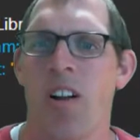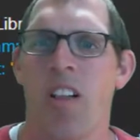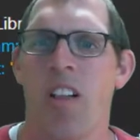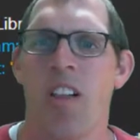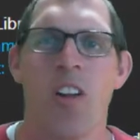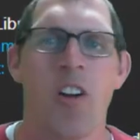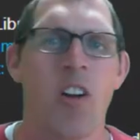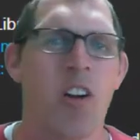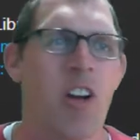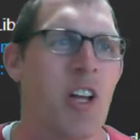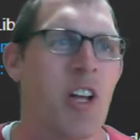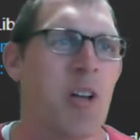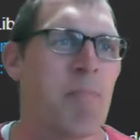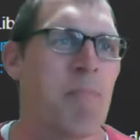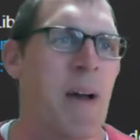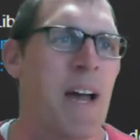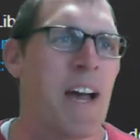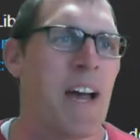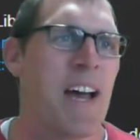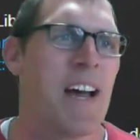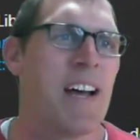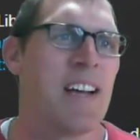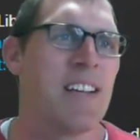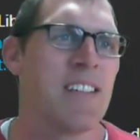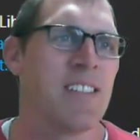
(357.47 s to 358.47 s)
learning
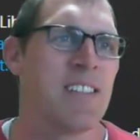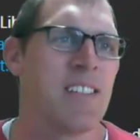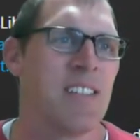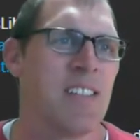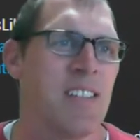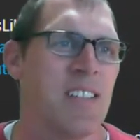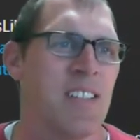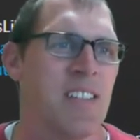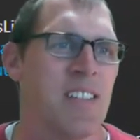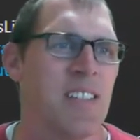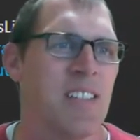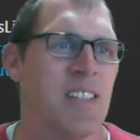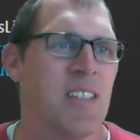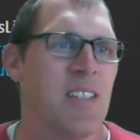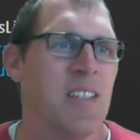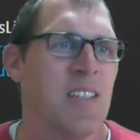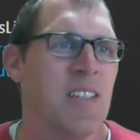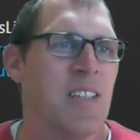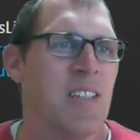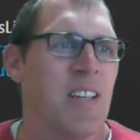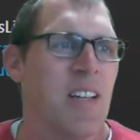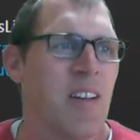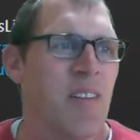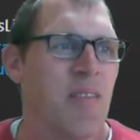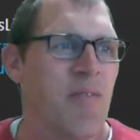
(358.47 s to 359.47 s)
paths
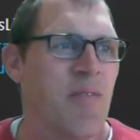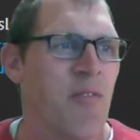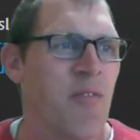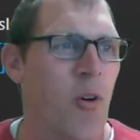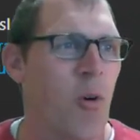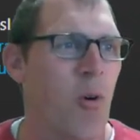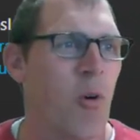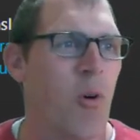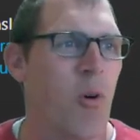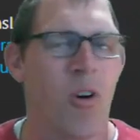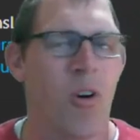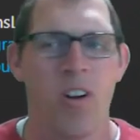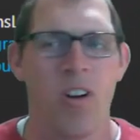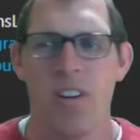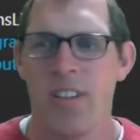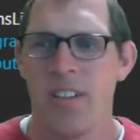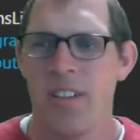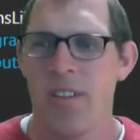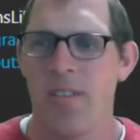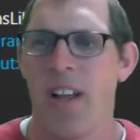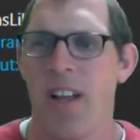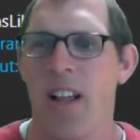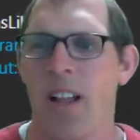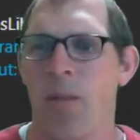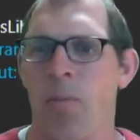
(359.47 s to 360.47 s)
for
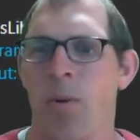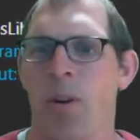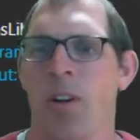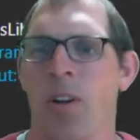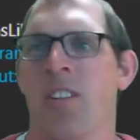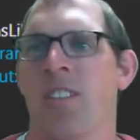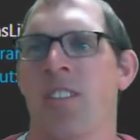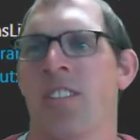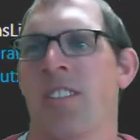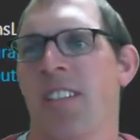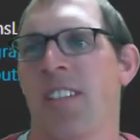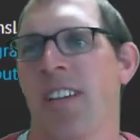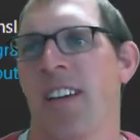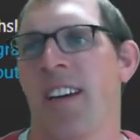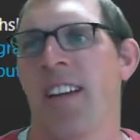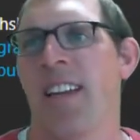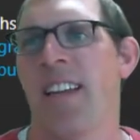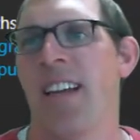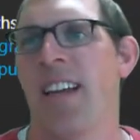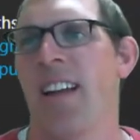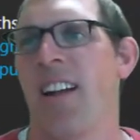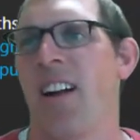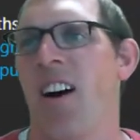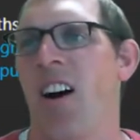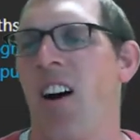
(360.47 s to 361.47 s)
developers.
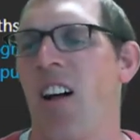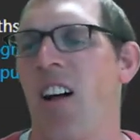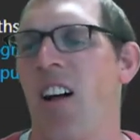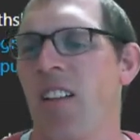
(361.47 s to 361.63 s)
Again, all